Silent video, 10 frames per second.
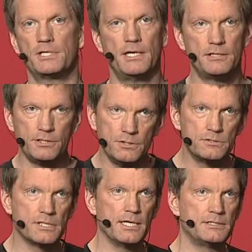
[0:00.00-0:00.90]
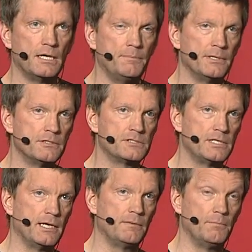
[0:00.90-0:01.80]
and to use that to help
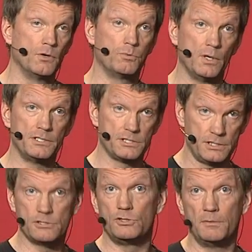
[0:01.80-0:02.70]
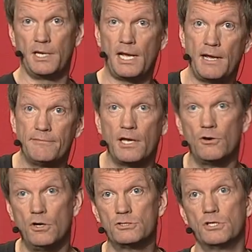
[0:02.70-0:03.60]
understand both what diseases you may have and
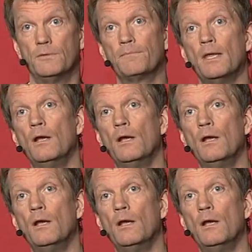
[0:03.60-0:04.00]
also